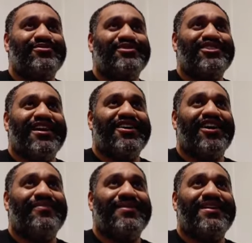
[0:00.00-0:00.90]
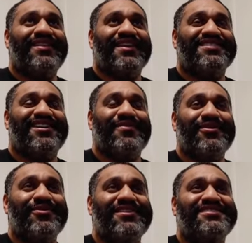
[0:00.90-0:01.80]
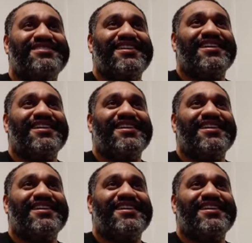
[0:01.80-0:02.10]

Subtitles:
J Cup in the next coming weeks.